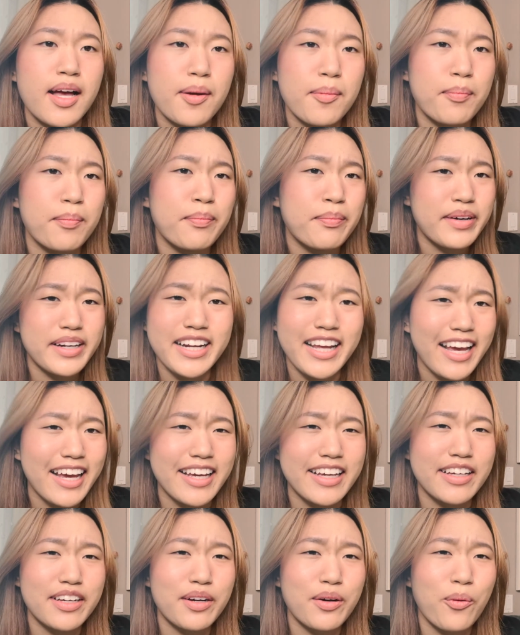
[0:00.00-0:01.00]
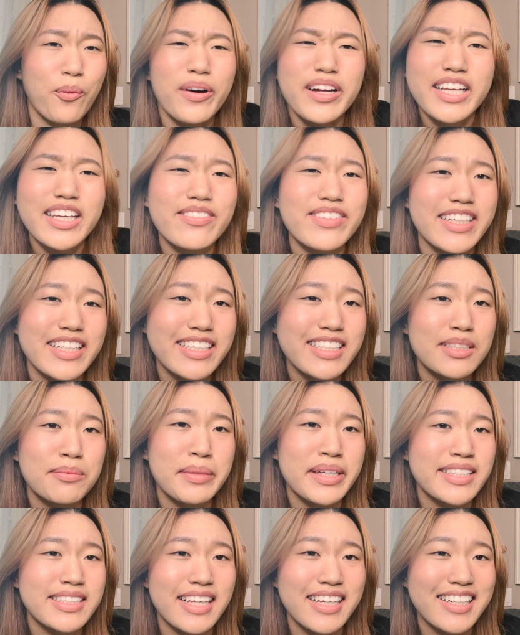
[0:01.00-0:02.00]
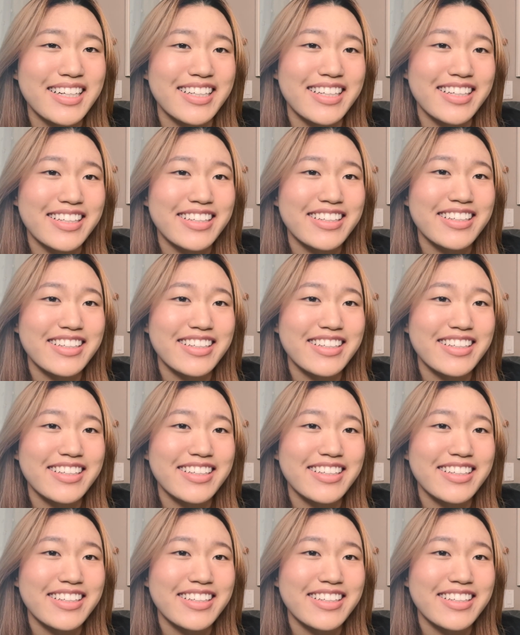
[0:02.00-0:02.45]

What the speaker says: But hey, what even is base editing?